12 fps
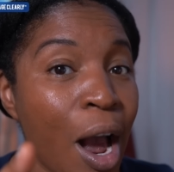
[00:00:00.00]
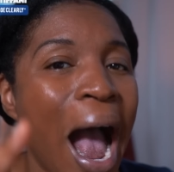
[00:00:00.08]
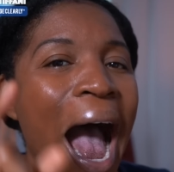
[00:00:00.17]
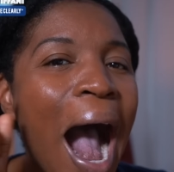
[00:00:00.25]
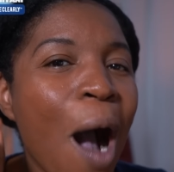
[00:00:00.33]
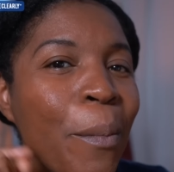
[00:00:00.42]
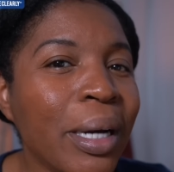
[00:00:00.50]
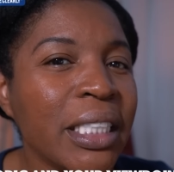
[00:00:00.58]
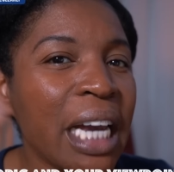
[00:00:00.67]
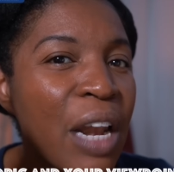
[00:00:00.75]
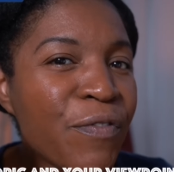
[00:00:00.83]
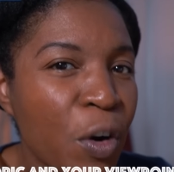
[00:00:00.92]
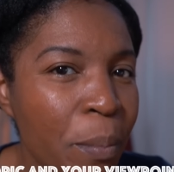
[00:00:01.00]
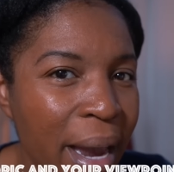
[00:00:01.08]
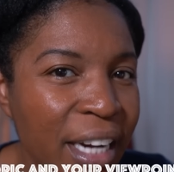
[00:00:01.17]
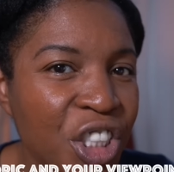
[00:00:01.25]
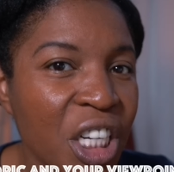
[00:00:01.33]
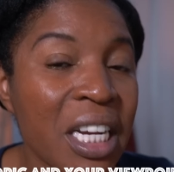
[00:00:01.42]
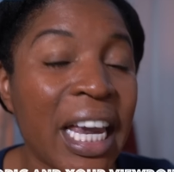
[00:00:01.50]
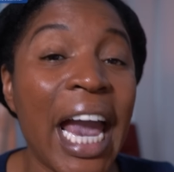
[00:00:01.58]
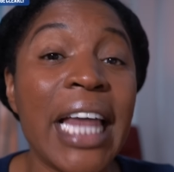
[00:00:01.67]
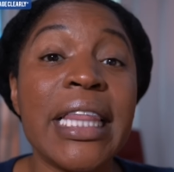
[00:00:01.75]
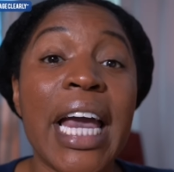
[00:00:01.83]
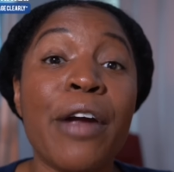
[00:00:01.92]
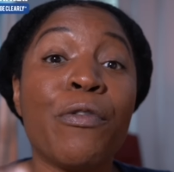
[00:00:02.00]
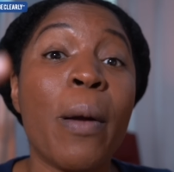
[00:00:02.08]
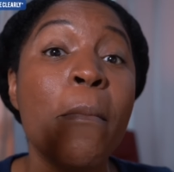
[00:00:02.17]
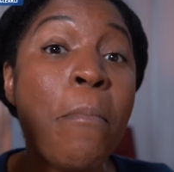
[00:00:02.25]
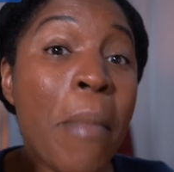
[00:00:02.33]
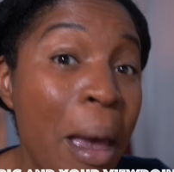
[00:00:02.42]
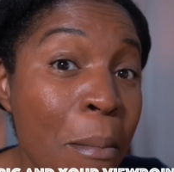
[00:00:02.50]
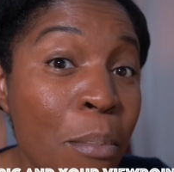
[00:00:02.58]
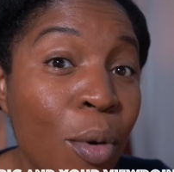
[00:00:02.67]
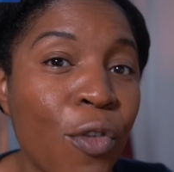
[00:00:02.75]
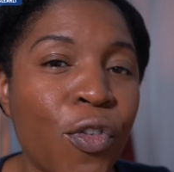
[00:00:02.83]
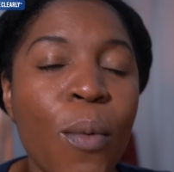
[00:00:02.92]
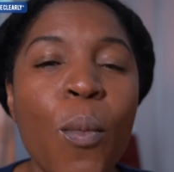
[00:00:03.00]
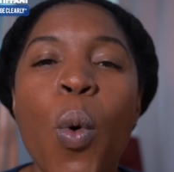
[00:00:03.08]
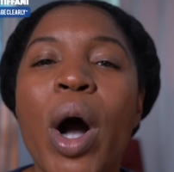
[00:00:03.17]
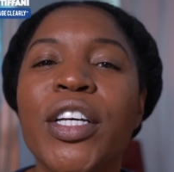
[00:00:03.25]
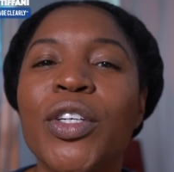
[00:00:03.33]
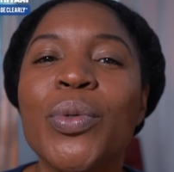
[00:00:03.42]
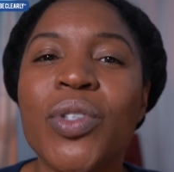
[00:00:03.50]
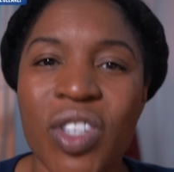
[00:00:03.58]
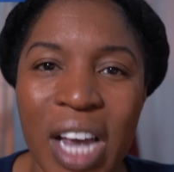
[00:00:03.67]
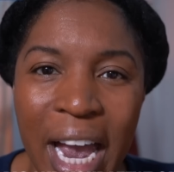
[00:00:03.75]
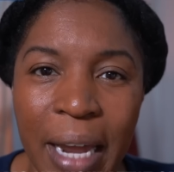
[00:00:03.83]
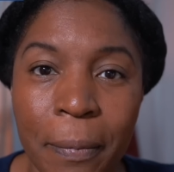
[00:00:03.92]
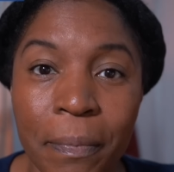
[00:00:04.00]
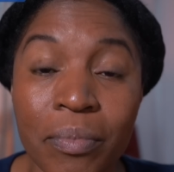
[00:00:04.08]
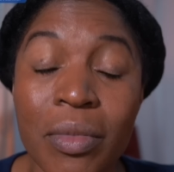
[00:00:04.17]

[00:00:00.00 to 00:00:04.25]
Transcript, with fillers: How much information can they remember from what you said?